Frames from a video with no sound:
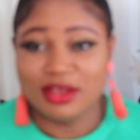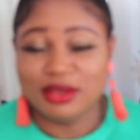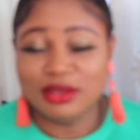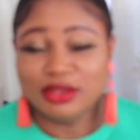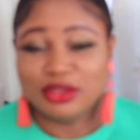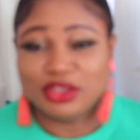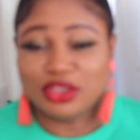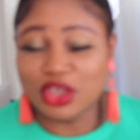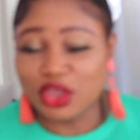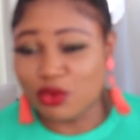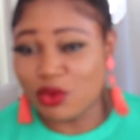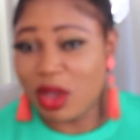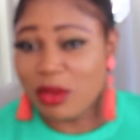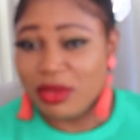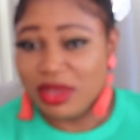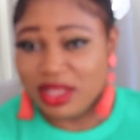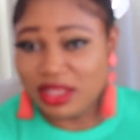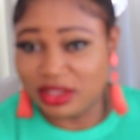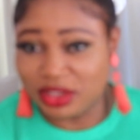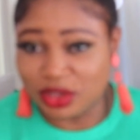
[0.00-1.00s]
So you want
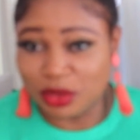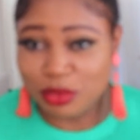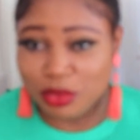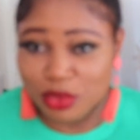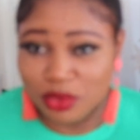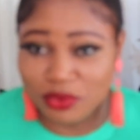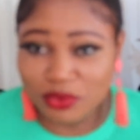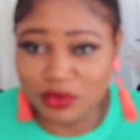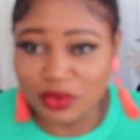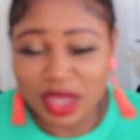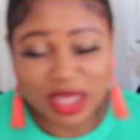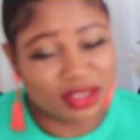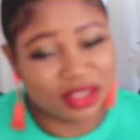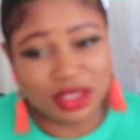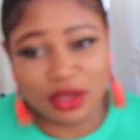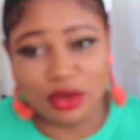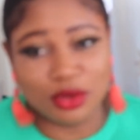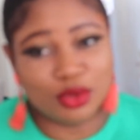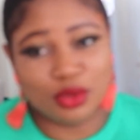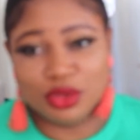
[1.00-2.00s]
me to move? I
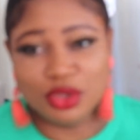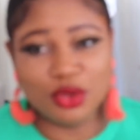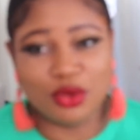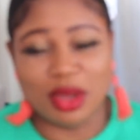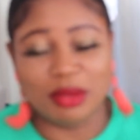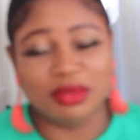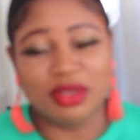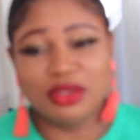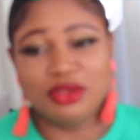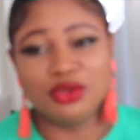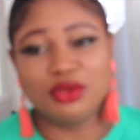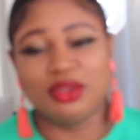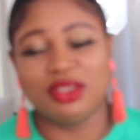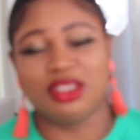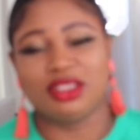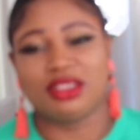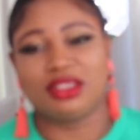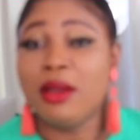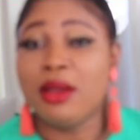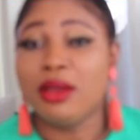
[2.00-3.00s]
said, uncle, no, I'm not doing
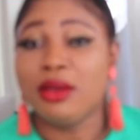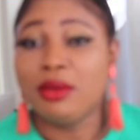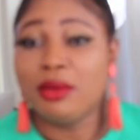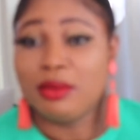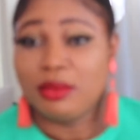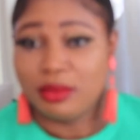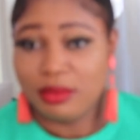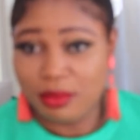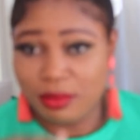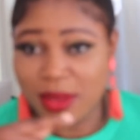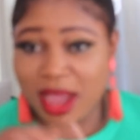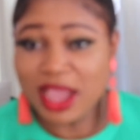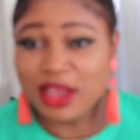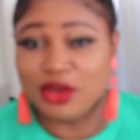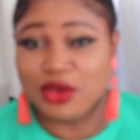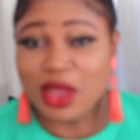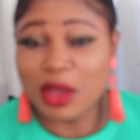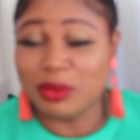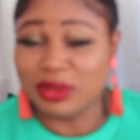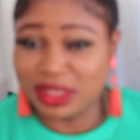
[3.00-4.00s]
it.
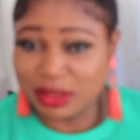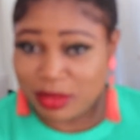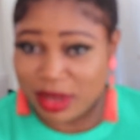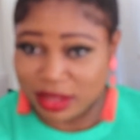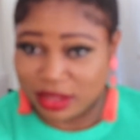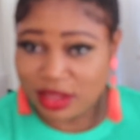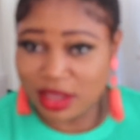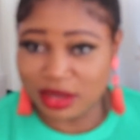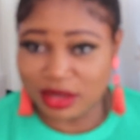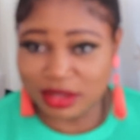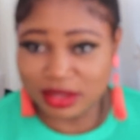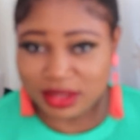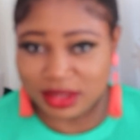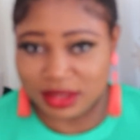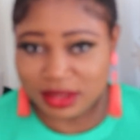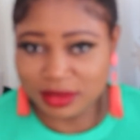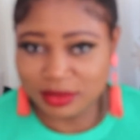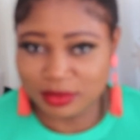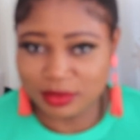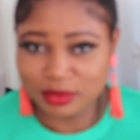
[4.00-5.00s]
Mind you, I was in my
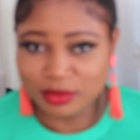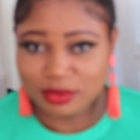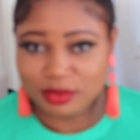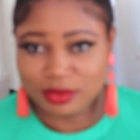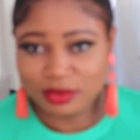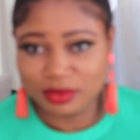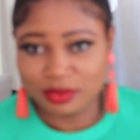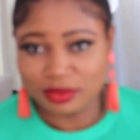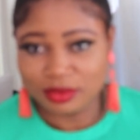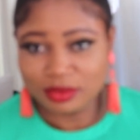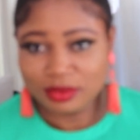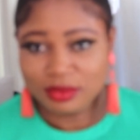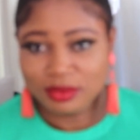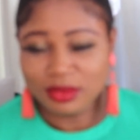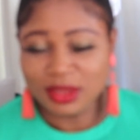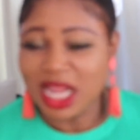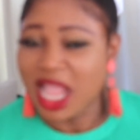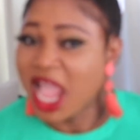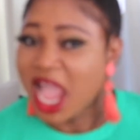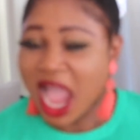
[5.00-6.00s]
thirties.
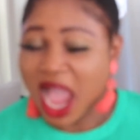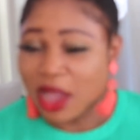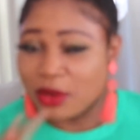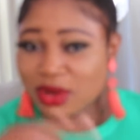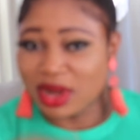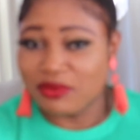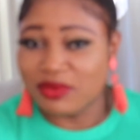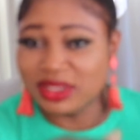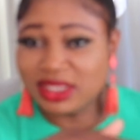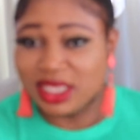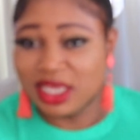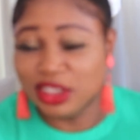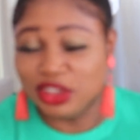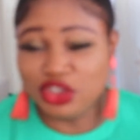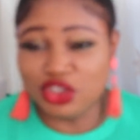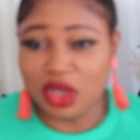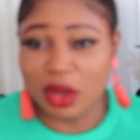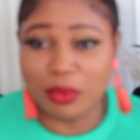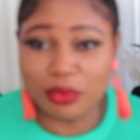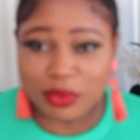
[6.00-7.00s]
I could have easily
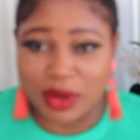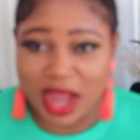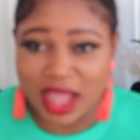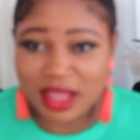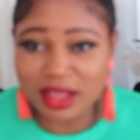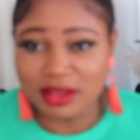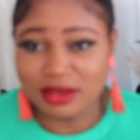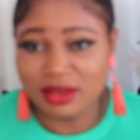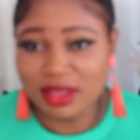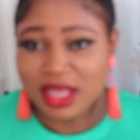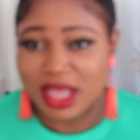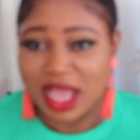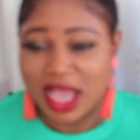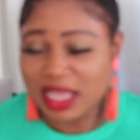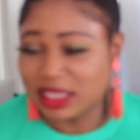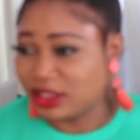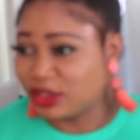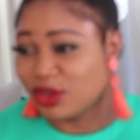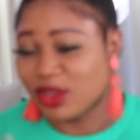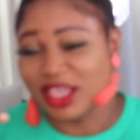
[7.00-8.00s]
jumped, right?
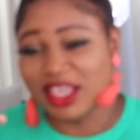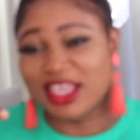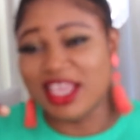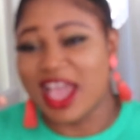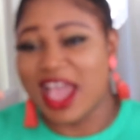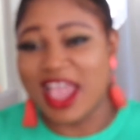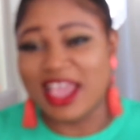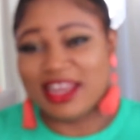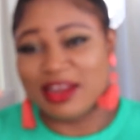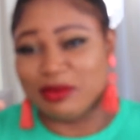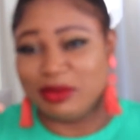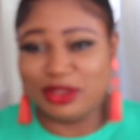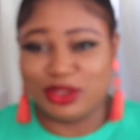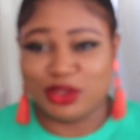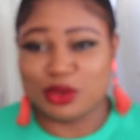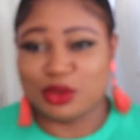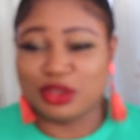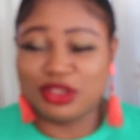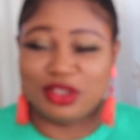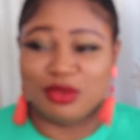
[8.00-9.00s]
I saw a guy that was
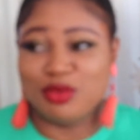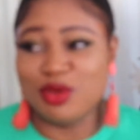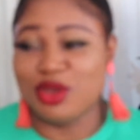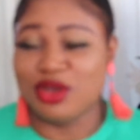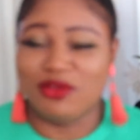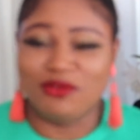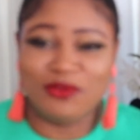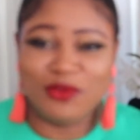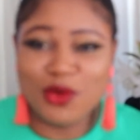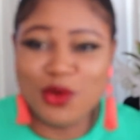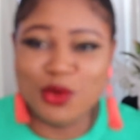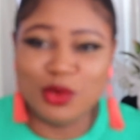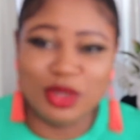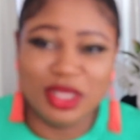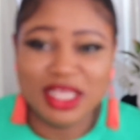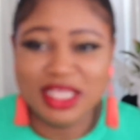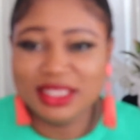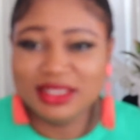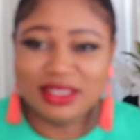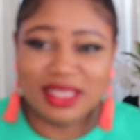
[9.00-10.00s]
talking to me on the phone,
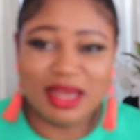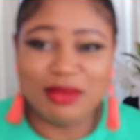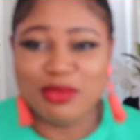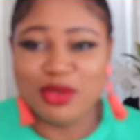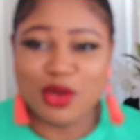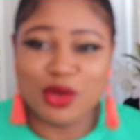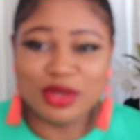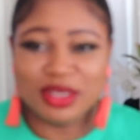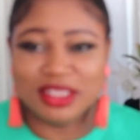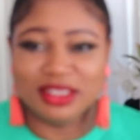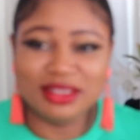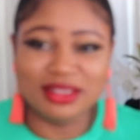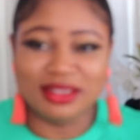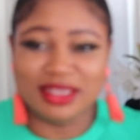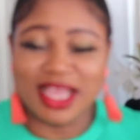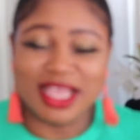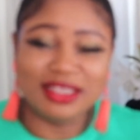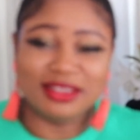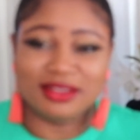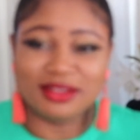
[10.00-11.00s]
telling me all this
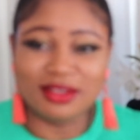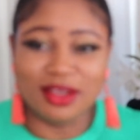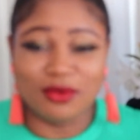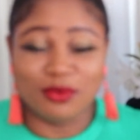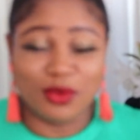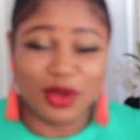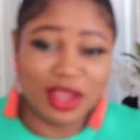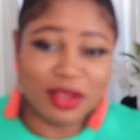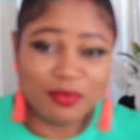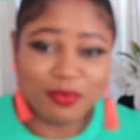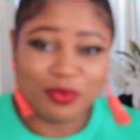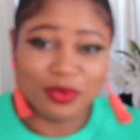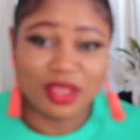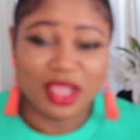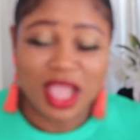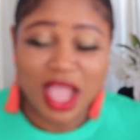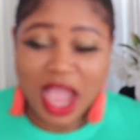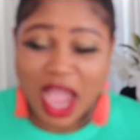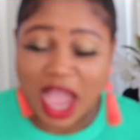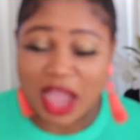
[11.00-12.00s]
nice stuff, right?
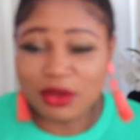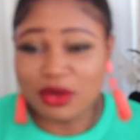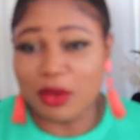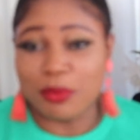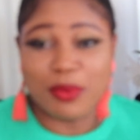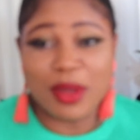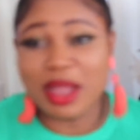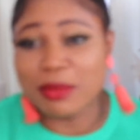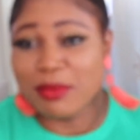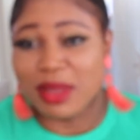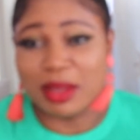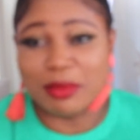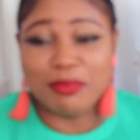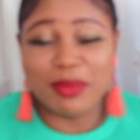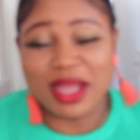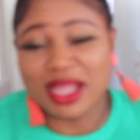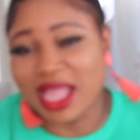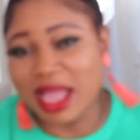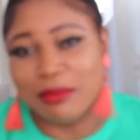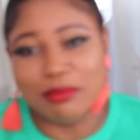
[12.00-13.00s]
I could have packed my
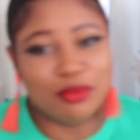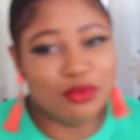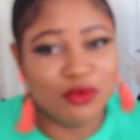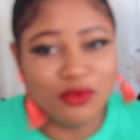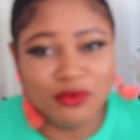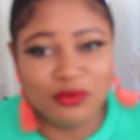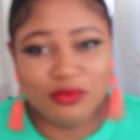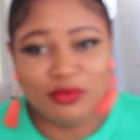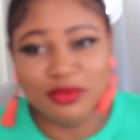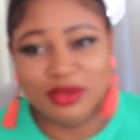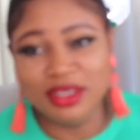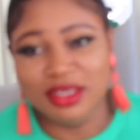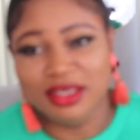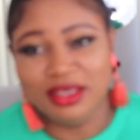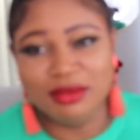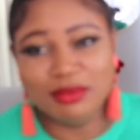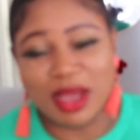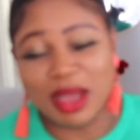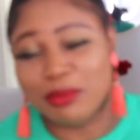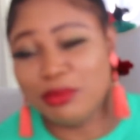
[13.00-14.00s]
bag and moved.
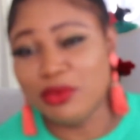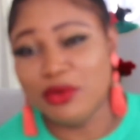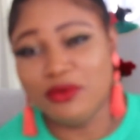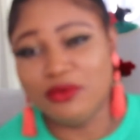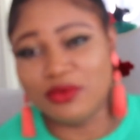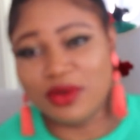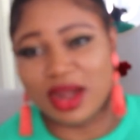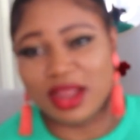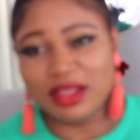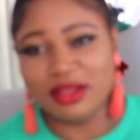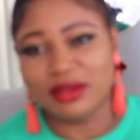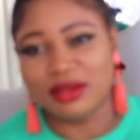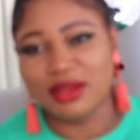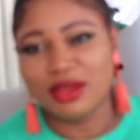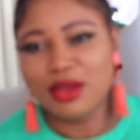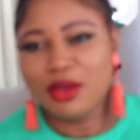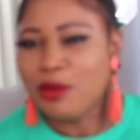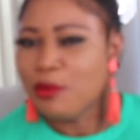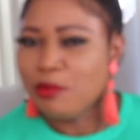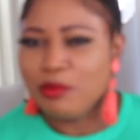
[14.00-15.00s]
A move, right?
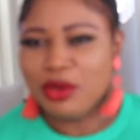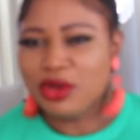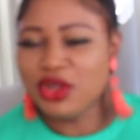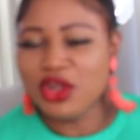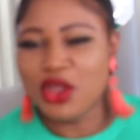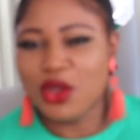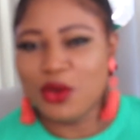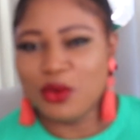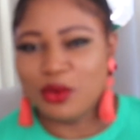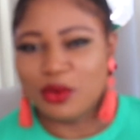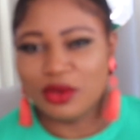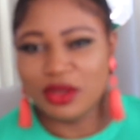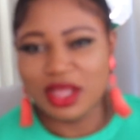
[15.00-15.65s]
But no,